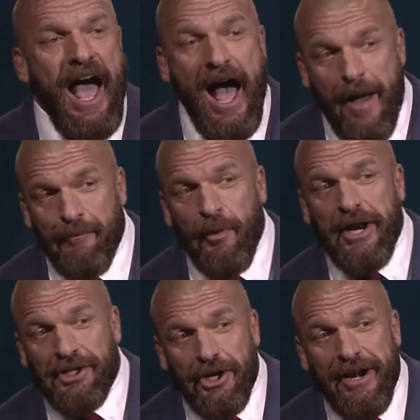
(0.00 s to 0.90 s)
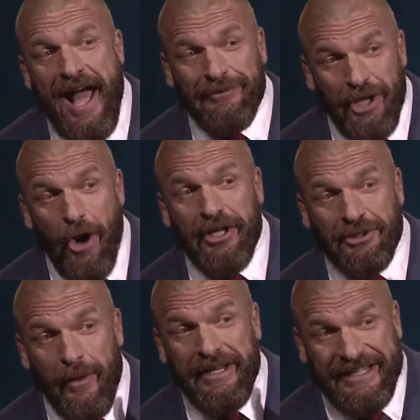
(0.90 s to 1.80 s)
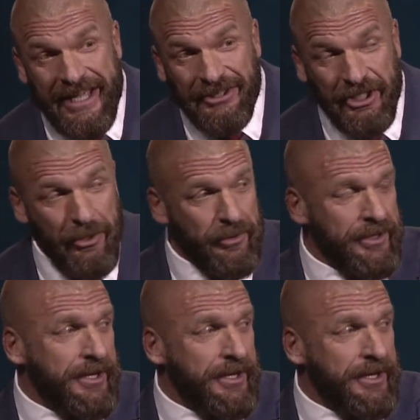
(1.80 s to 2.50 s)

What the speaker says: I'm pretty sure now Tony's the one that kills you.